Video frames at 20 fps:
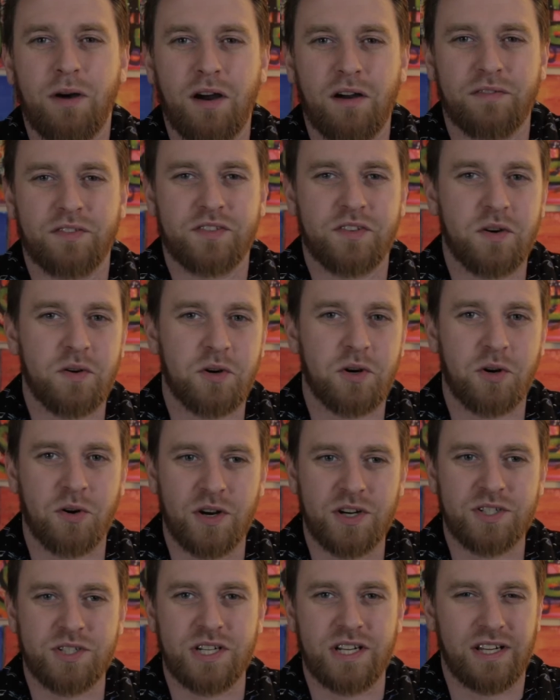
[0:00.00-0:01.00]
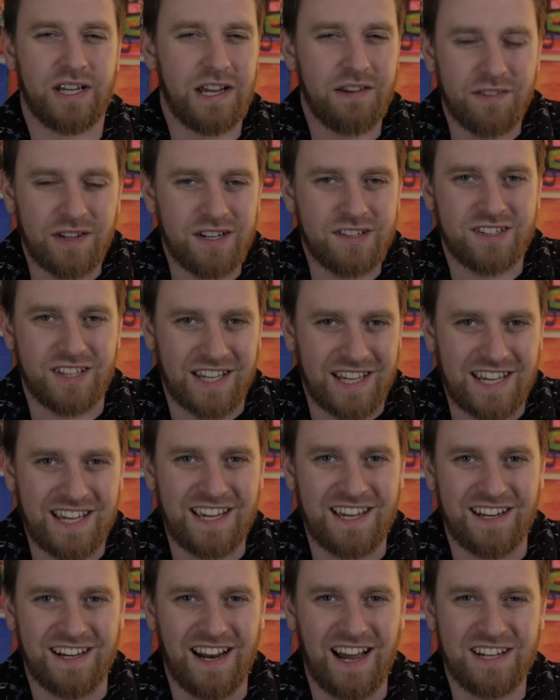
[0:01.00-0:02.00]
off so cringy. Even as a
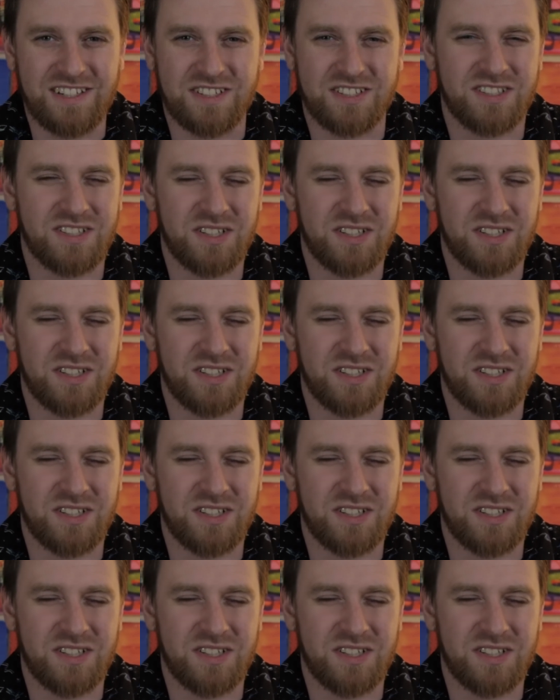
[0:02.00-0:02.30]
kid, I just